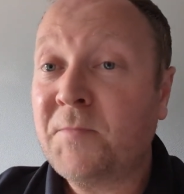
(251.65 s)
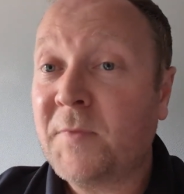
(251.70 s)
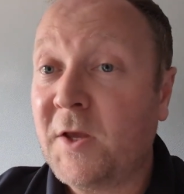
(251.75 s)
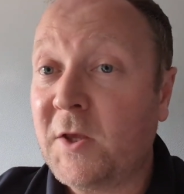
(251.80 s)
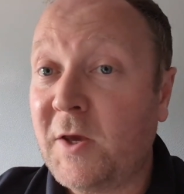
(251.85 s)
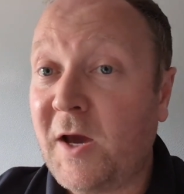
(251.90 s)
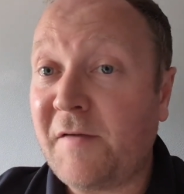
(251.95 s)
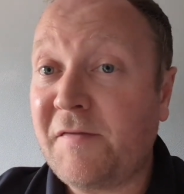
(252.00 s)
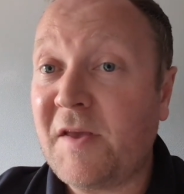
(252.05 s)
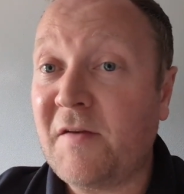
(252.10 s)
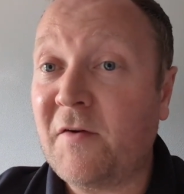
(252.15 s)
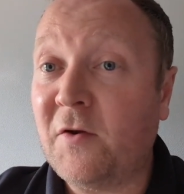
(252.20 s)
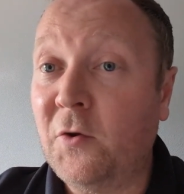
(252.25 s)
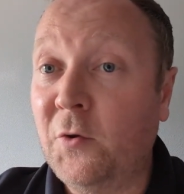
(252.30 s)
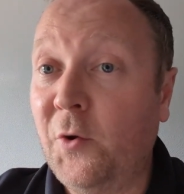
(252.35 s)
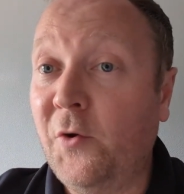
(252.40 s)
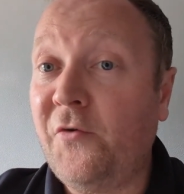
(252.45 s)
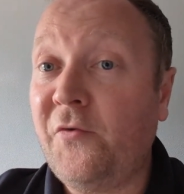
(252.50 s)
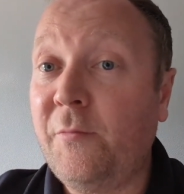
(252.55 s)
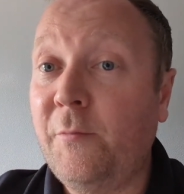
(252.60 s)
You have to have
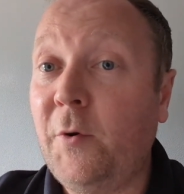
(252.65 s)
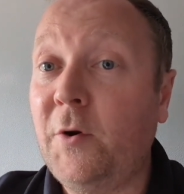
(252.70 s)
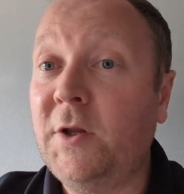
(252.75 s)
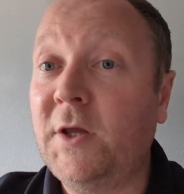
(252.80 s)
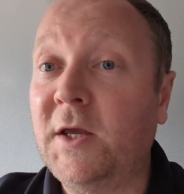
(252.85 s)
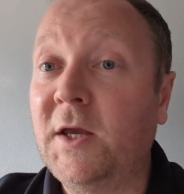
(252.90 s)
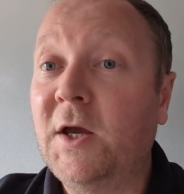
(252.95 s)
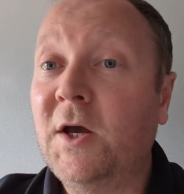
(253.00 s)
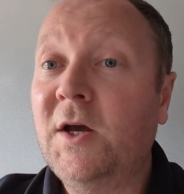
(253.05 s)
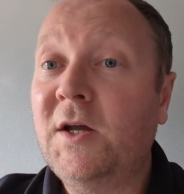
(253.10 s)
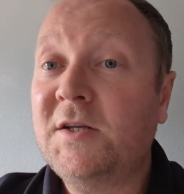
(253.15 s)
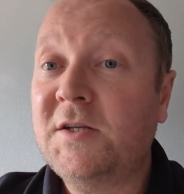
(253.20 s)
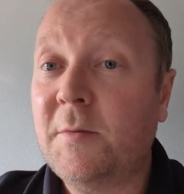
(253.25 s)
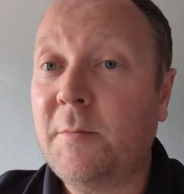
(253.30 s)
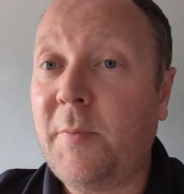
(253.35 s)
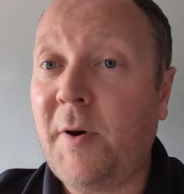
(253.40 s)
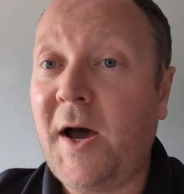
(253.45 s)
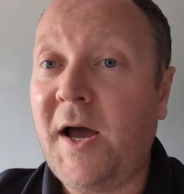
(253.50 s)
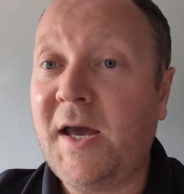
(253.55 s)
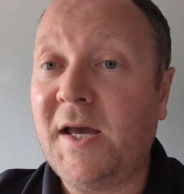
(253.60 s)
enough money to
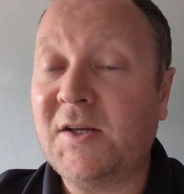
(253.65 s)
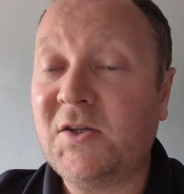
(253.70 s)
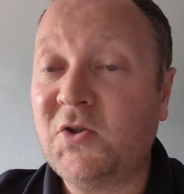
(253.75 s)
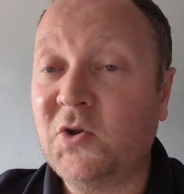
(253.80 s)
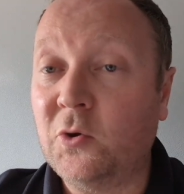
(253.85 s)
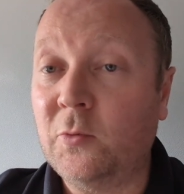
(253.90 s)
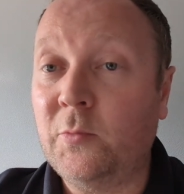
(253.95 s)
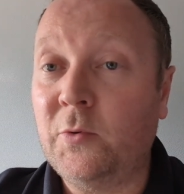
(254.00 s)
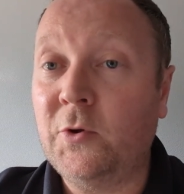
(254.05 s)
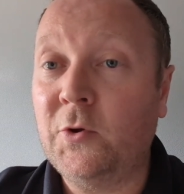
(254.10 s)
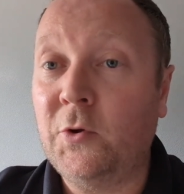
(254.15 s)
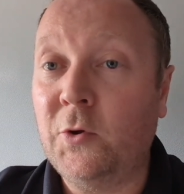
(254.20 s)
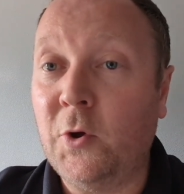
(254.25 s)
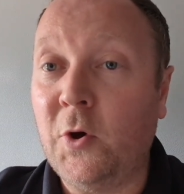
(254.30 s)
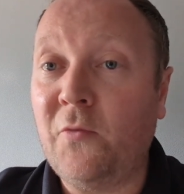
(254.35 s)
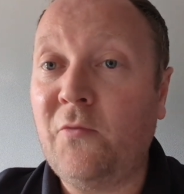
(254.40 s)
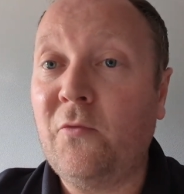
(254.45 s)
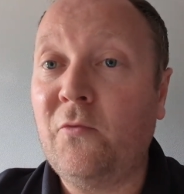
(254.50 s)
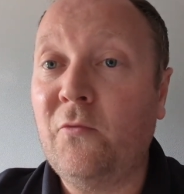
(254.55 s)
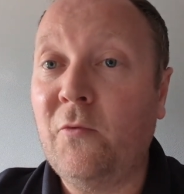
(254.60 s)
buy a suitable
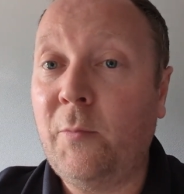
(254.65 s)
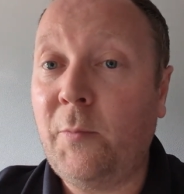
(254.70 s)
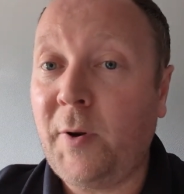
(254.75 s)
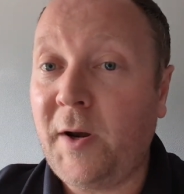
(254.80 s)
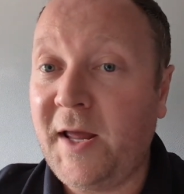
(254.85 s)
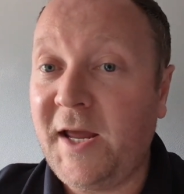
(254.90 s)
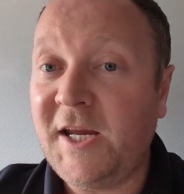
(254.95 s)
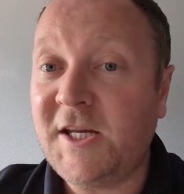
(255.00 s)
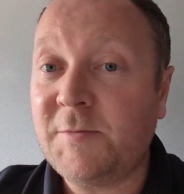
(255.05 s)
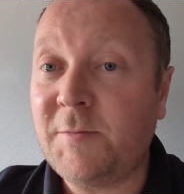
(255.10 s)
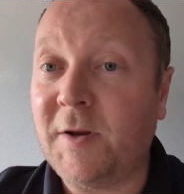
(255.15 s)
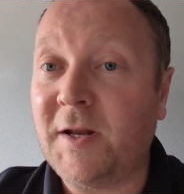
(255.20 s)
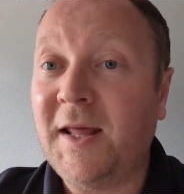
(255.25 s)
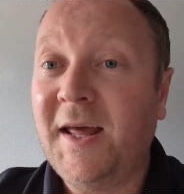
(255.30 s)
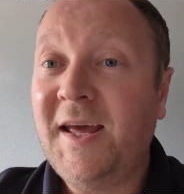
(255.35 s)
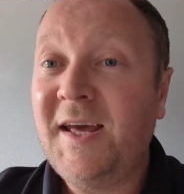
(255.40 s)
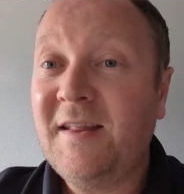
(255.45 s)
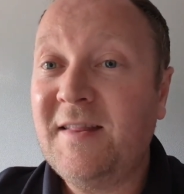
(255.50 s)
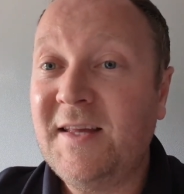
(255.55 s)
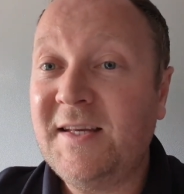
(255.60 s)
enough replacement.
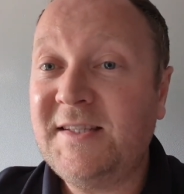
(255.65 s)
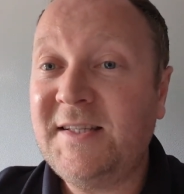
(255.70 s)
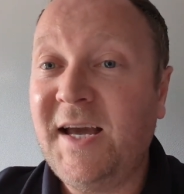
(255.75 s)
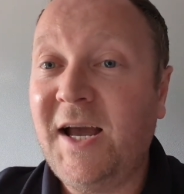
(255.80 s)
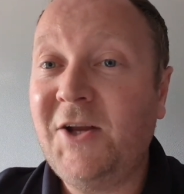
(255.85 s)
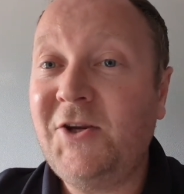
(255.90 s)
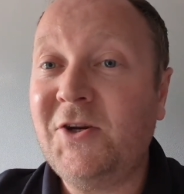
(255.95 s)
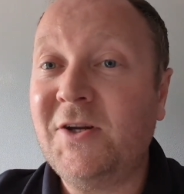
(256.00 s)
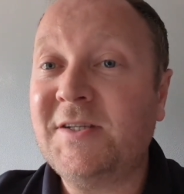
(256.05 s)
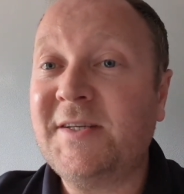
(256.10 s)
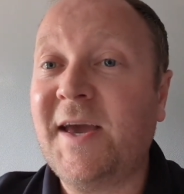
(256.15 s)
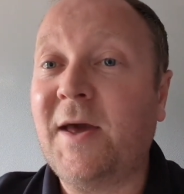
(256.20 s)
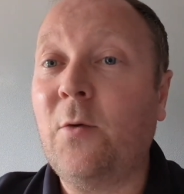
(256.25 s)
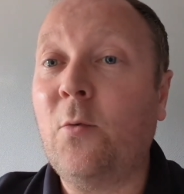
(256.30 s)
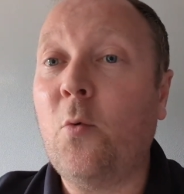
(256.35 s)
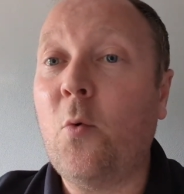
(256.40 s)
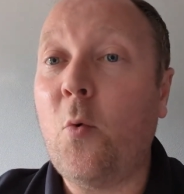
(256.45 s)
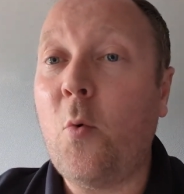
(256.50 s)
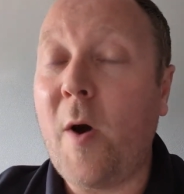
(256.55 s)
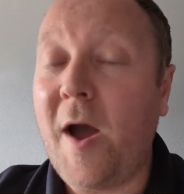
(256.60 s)
This agent is
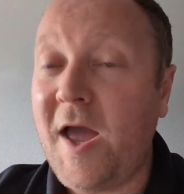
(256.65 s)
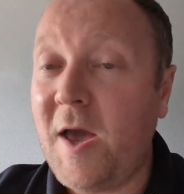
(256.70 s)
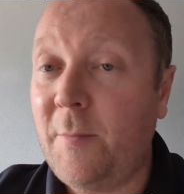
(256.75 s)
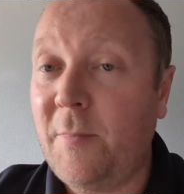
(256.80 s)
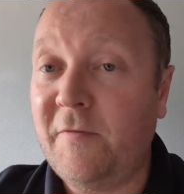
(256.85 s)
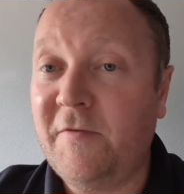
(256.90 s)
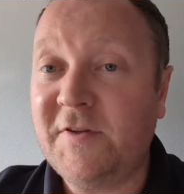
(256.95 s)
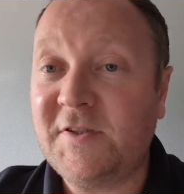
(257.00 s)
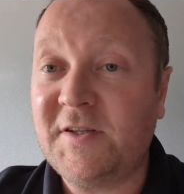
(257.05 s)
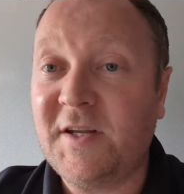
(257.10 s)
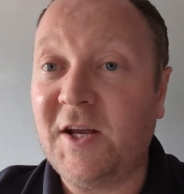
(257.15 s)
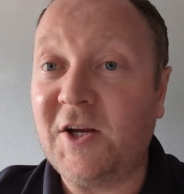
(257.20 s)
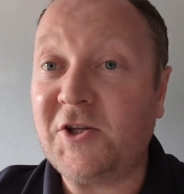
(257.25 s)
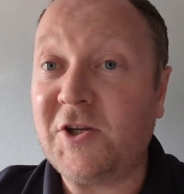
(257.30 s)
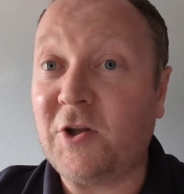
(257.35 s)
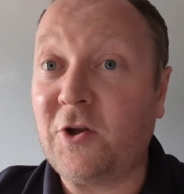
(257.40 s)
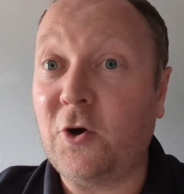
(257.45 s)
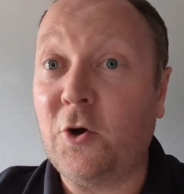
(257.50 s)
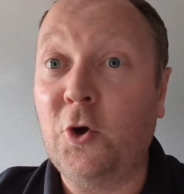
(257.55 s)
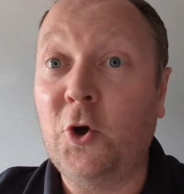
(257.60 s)
getting way above his
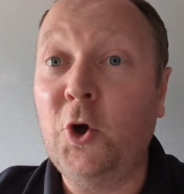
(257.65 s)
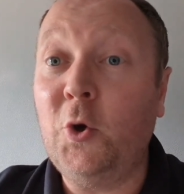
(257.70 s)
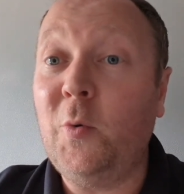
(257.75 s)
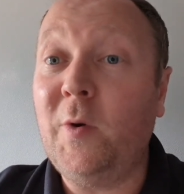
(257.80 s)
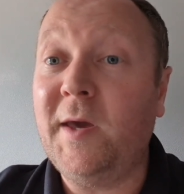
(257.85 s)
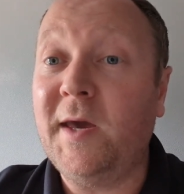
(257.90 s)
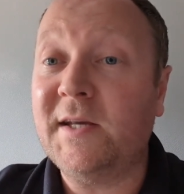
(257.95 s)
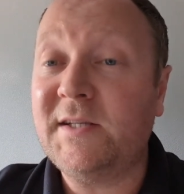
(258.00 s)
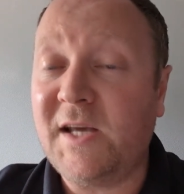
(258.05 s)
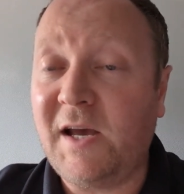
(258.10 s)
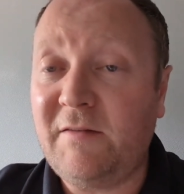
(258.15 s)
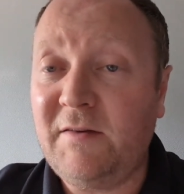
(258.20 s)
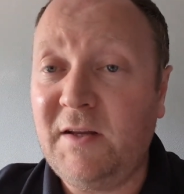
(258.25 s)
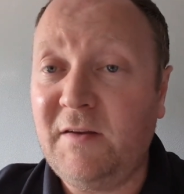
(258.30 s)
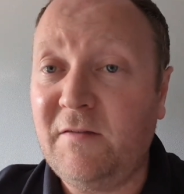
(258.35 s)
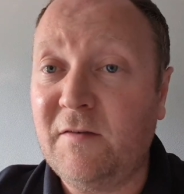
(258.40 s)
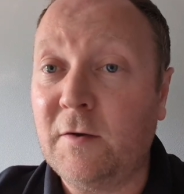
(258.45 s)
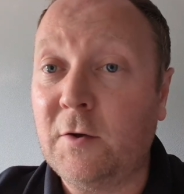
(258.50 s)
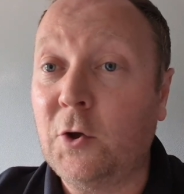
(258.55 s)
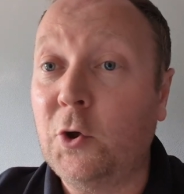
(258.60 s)
station. I don't know who he is. I haven't
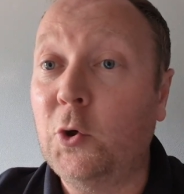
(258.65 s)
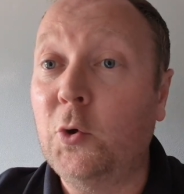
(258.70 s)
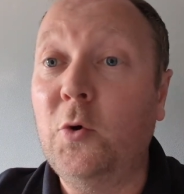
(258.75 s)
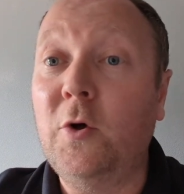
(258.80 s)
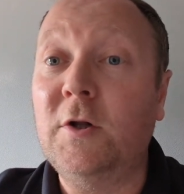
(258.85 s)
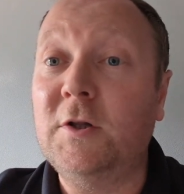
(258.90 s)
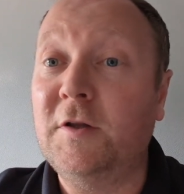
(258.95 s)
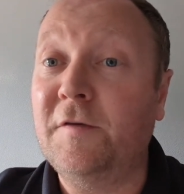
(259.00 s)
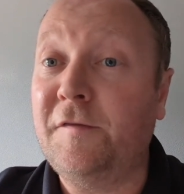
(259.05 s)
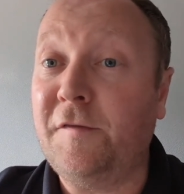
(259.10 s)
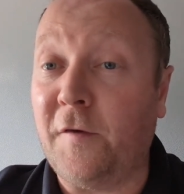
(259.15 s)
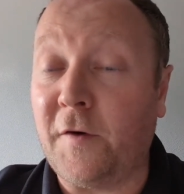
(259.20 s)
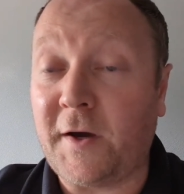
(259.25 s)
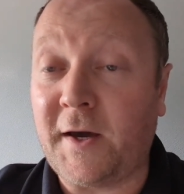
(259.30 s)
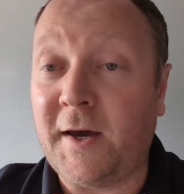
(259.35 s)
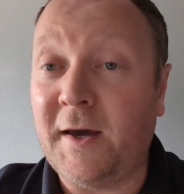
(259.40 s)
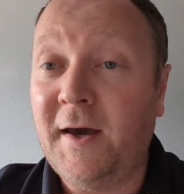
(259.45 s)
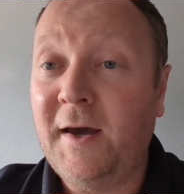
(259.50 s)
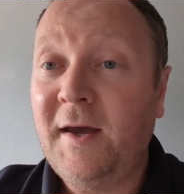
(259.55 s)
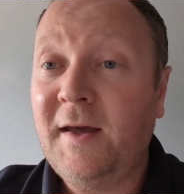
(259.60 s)
even Googled the
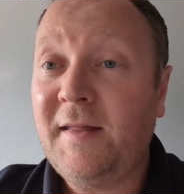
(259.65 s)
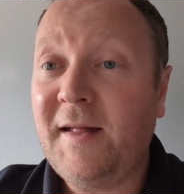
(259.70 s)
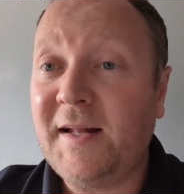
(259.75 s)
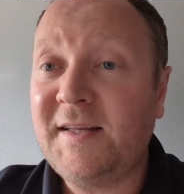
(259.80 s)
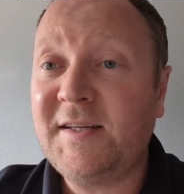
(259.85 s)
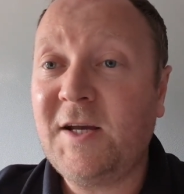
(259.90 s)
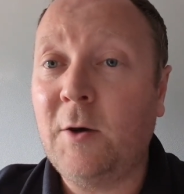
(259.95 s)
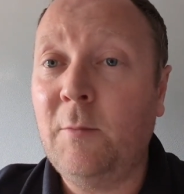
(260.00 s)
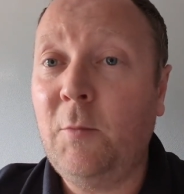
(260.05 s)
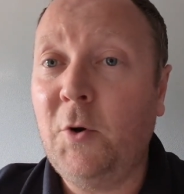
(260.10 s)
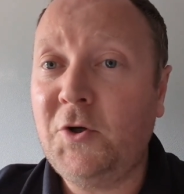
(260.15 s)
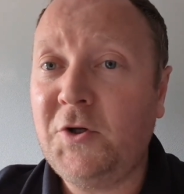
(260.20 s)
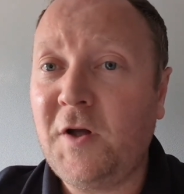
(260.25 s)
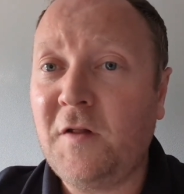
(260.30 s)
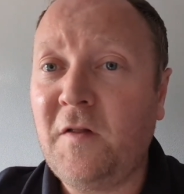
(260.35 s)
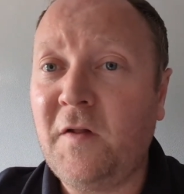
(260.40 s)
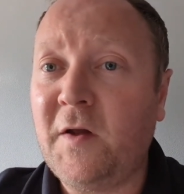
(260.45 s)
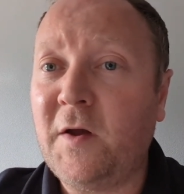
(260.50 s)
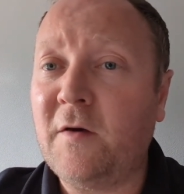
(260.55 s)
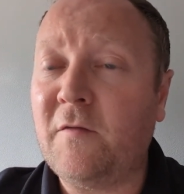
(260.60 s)
fucker. That's how much I
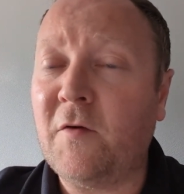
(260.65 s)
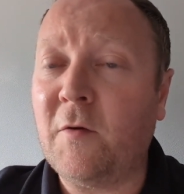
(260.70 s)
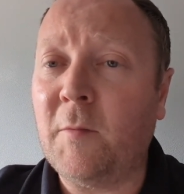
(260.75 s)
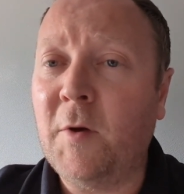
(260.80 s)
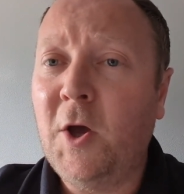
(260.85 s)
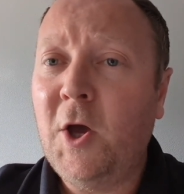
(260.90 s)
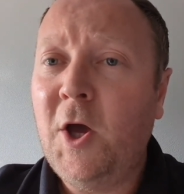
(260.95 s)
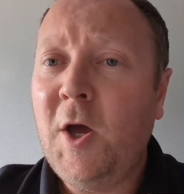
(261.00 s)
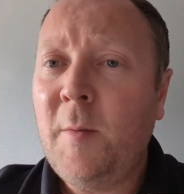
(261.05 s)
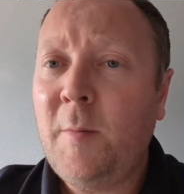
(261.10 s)
think of him.